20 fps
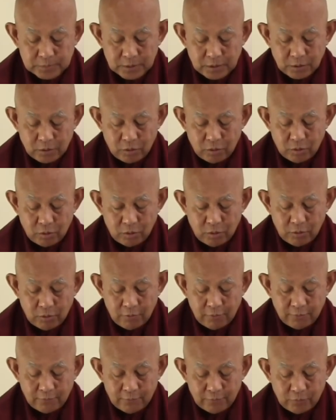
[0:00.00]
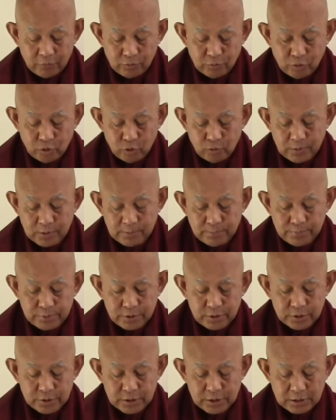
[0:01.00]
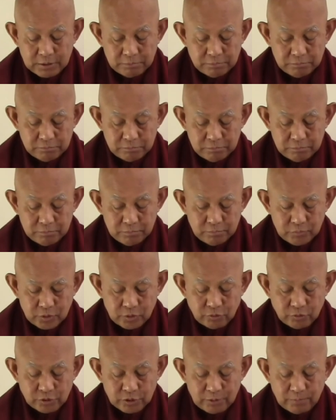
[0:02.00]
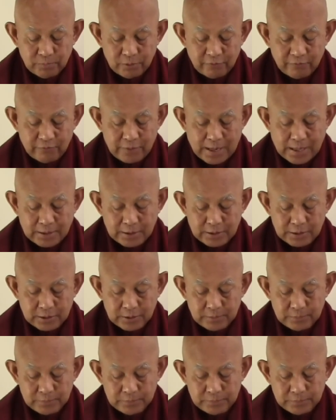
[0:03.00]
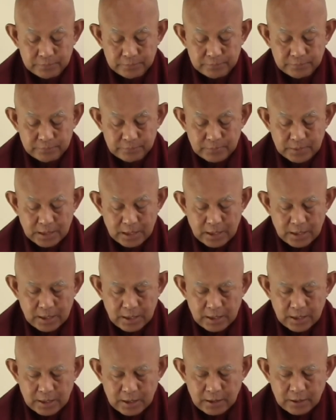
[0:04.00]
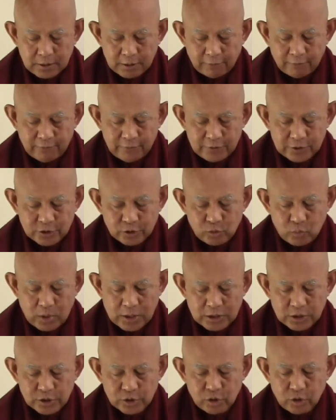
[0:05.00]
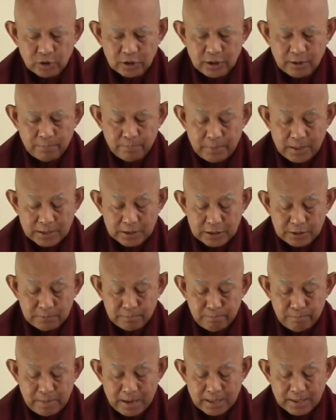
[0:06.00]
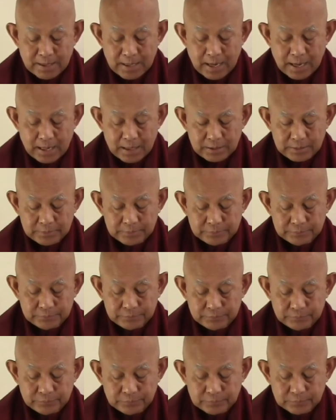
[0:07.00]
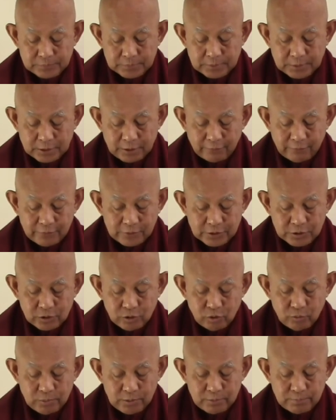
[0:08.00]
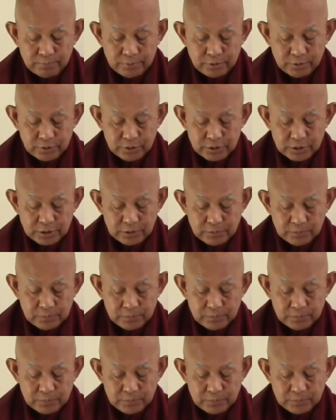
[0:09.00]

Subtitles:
or 4 noble person, to simplify it. The first one, Satipatthana mega, the first noble person.